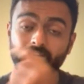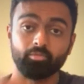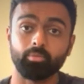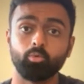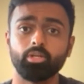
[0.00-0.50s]
I've
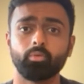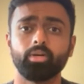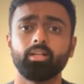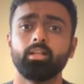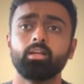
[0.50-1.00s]
been bowling
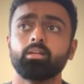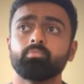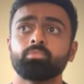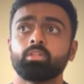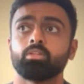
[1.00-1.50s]
well
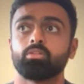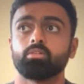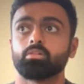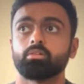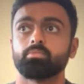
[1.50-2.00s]

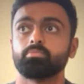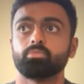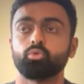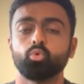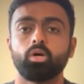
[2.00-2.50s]

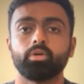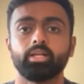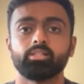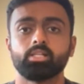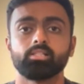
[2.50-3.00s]
throughout.
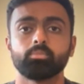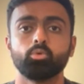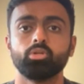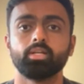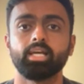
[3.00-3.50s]
And as, as a
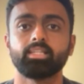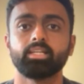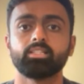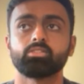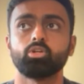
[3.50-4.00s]
bowler, I
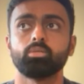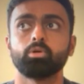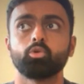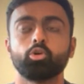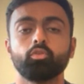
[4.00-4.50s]
think it's all
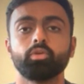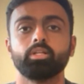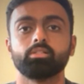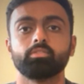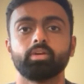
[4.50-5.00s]
about
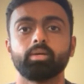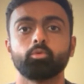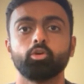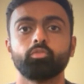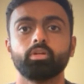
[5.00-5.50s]
confidence. If I'm
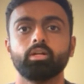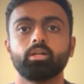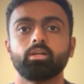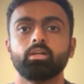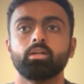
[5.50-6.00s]
confident
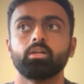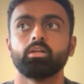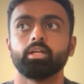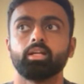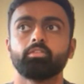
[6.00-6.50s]

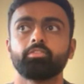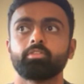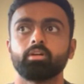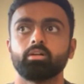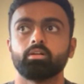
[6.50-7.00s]
enough,
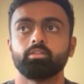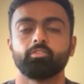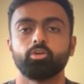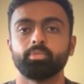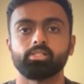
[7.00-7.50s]
uh, the
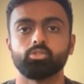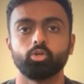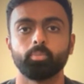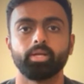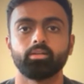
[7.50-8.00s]
formats
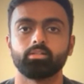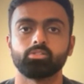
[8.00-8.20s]
don't matter.